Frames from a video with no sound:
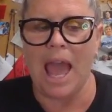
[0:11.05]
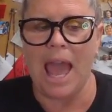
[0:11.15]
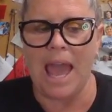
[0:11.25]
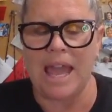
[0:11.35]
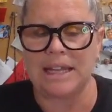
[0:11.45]

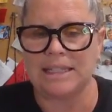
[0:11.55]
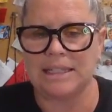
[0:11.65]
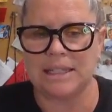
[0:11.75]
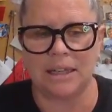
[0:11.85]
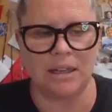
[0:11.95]

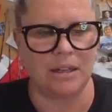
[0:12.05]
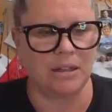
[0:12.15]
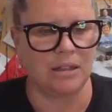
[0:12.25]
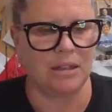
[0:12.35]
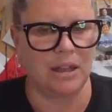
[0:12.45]
and
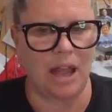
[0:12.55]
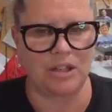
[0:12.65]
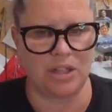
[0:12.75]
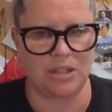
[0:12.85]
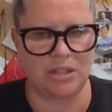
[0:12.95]
I
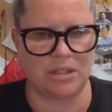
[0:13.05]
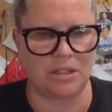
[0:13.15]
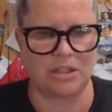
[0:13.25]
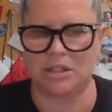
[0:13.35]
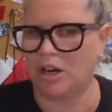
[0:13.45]

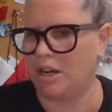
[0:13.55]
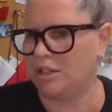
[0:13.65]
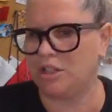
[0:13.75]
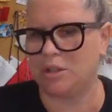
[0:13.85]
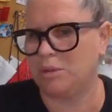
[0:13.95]

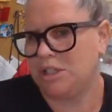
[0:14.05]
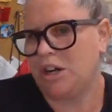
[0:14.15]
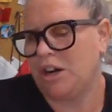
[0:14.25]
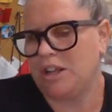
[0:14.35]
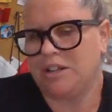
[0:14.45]
just
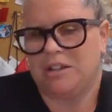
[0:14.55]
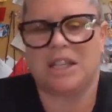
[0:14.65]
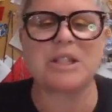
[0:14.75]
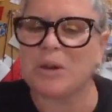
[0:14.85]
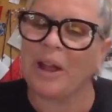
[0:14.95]
restarted.
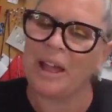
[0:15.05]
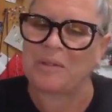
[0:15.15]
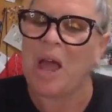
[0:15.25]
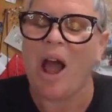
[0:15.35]
That's okay.